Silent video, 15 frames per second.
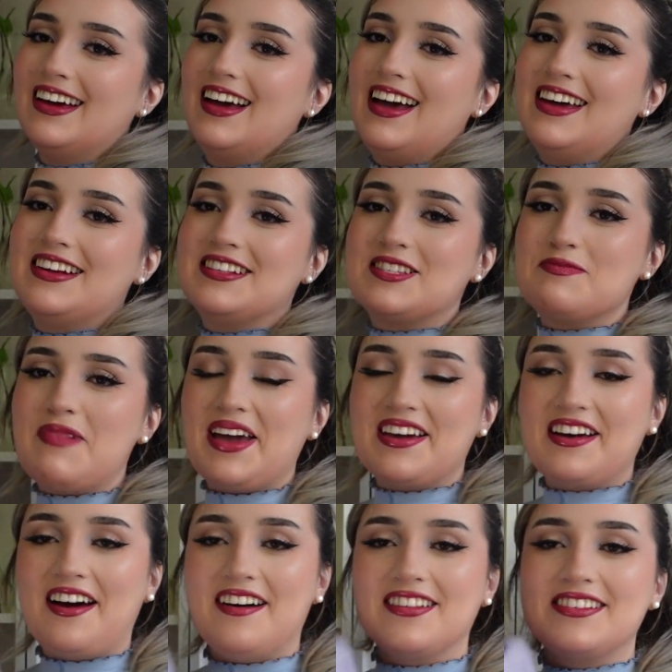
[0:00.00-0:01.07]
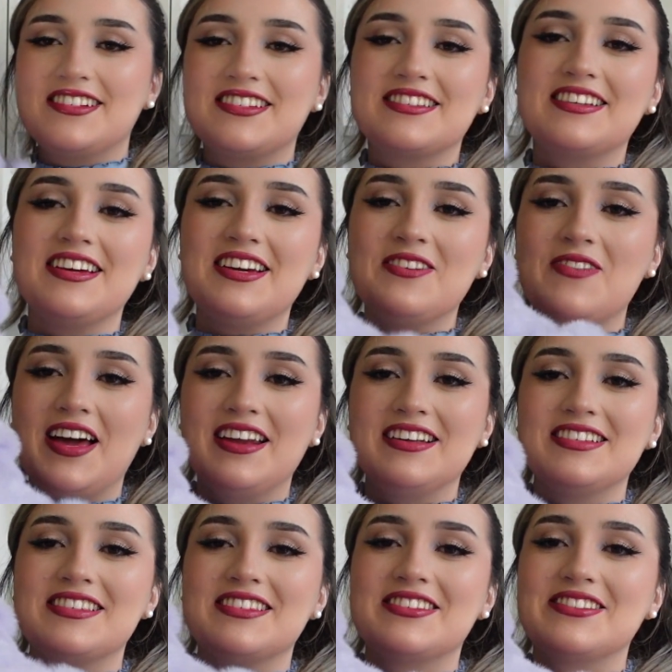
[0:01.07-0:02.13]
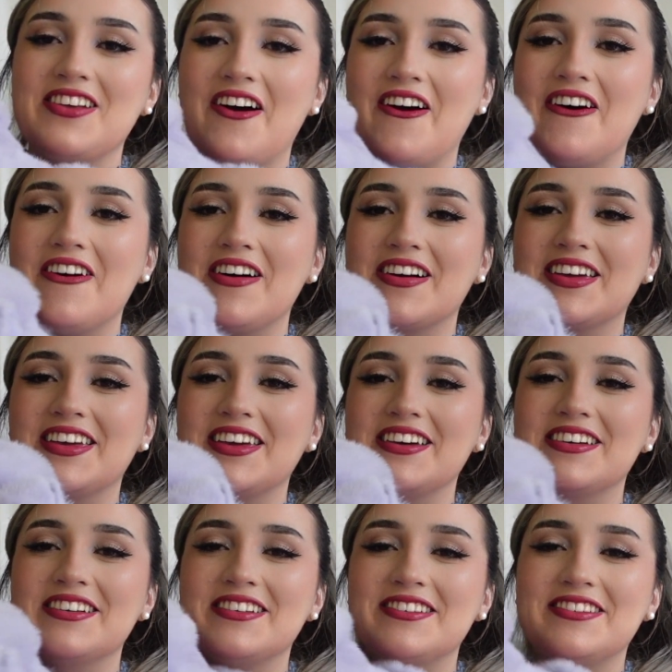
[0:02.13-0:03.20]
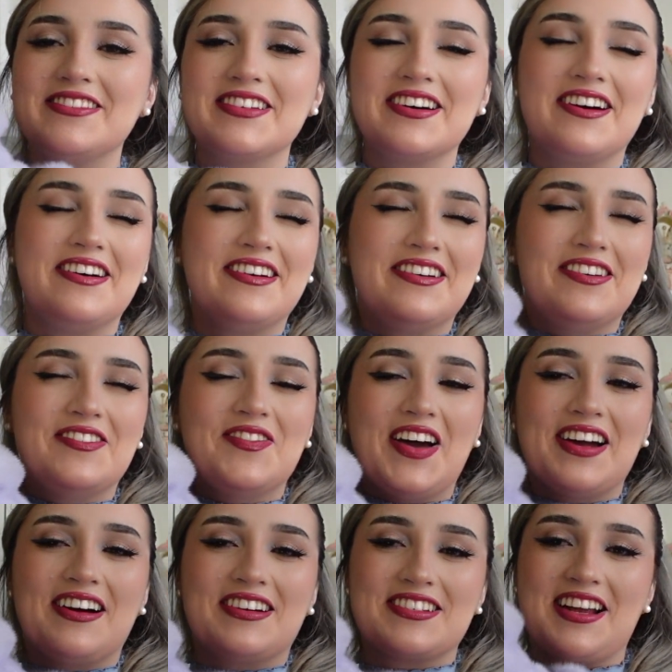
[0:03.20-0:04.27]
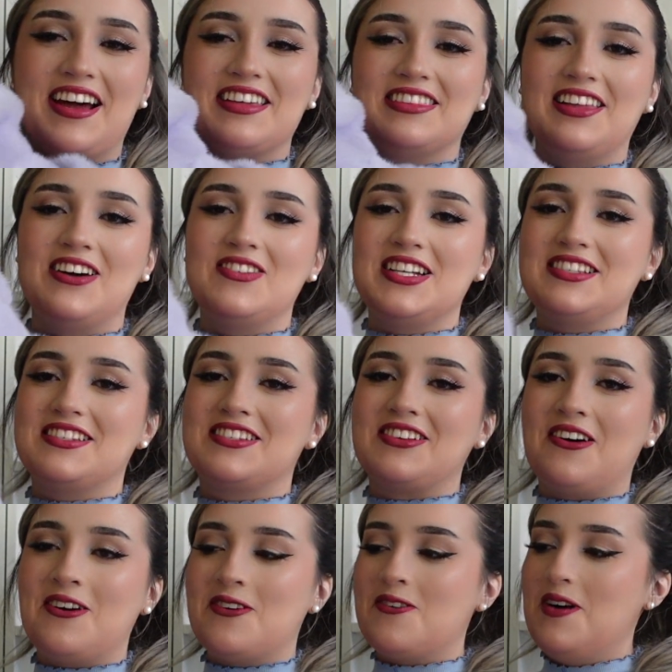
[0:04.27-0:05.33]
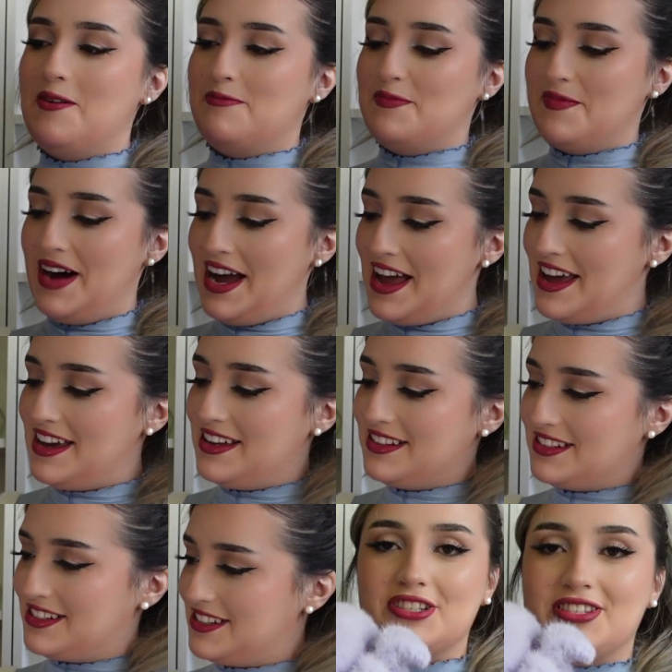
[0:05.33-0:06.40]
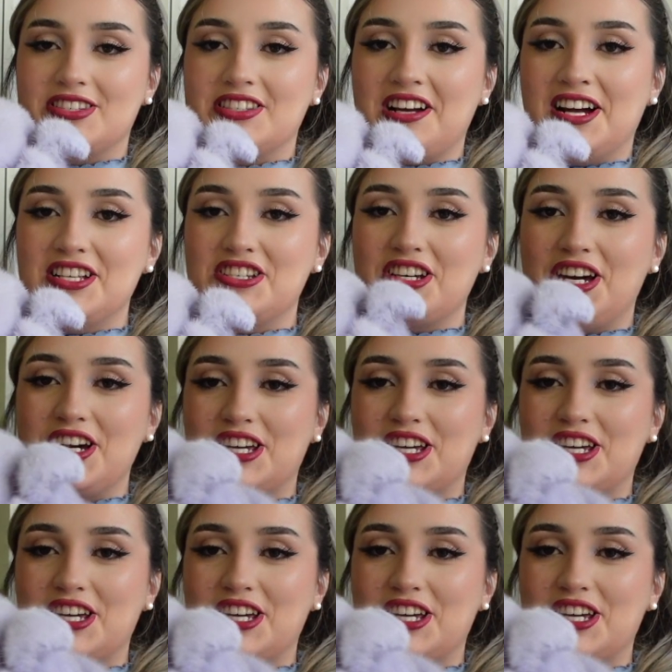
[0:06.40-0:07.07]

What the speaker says: it's my color scheme and it's so cute. Oh my gosh, I love it so much. Just such a